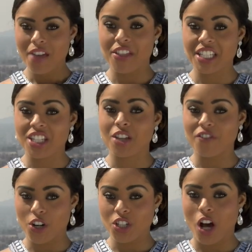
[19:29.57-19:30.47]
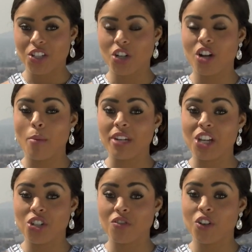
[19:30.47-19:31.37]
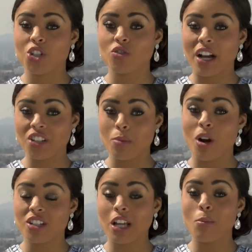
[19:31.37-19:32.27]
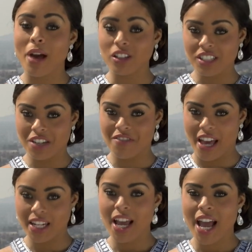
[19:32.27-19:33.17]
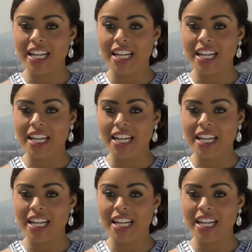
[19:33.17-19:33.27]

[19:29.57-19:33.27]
This is the first Oscar nomination for director Marcel Metal-Sifen,